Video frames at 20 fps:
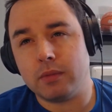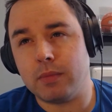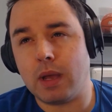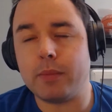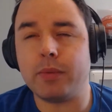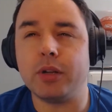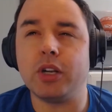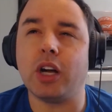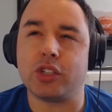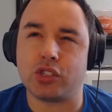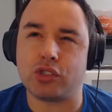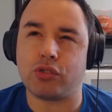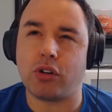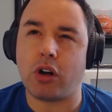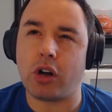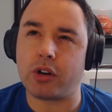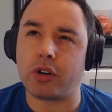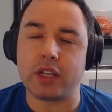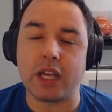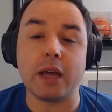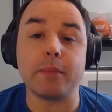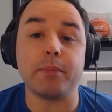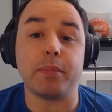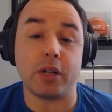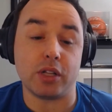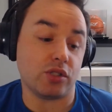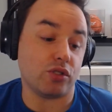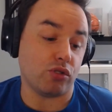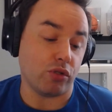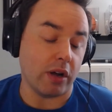Maybe not stronger yet,
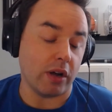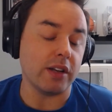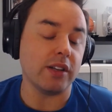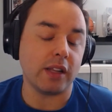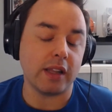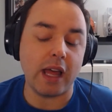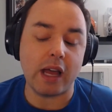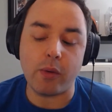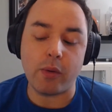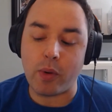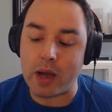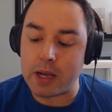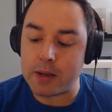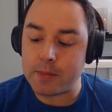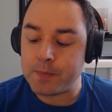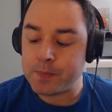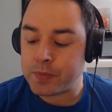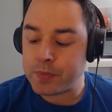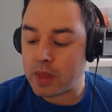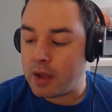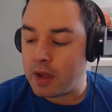but it's trending that way.